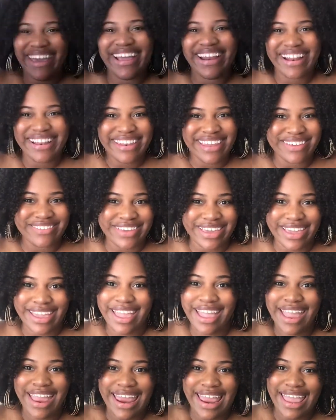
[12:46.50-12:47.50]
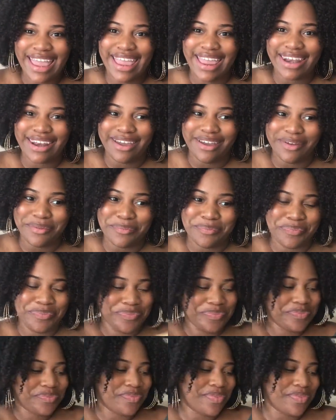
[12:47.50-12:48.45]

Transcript: and I love it. And um,